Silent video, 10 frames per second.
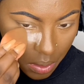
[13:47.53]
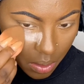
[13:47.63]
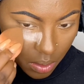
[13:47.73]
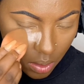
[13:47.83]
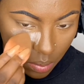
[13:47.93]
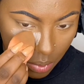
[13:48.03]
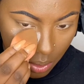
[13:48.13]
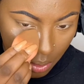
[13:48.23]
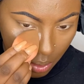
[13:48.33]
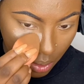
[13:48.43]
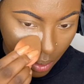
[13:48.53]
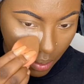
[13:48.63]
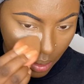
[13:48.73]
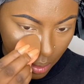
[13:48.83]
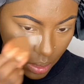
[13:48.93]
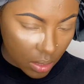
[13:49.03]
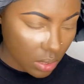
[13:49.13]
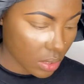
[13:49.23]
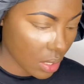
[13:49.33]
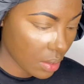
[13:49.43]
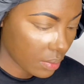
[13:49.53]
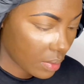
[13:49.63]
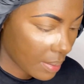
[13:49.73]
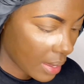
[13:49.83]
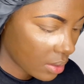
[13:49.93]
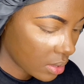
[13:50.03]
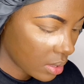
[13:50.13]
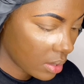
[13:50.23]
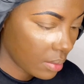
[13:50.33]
I'm just going to go in like so with the powder.